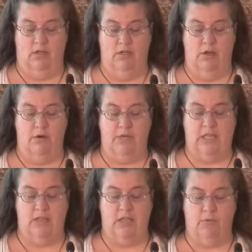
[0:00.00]

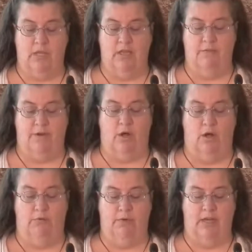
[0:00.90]
knowing that we have
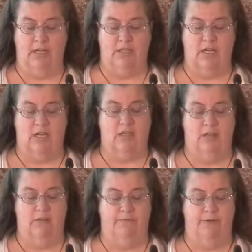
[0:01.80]
already taken
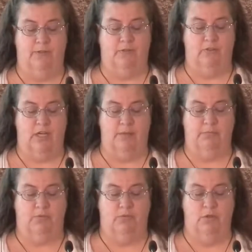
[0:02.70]
the first
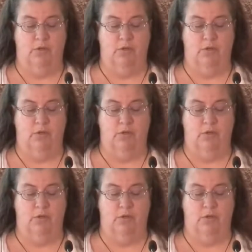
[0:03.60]
steps,